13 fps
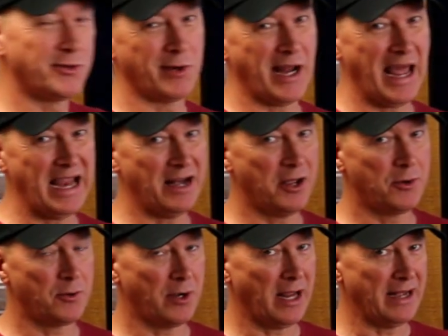doing
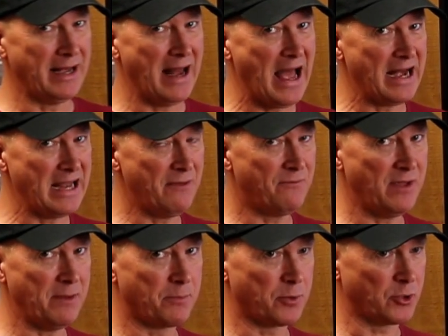890
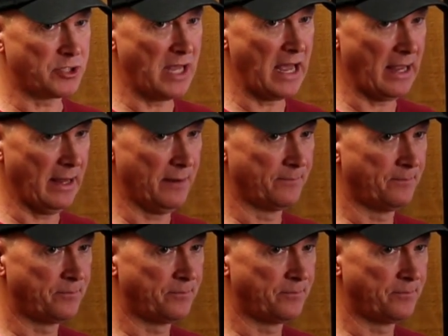feet per second.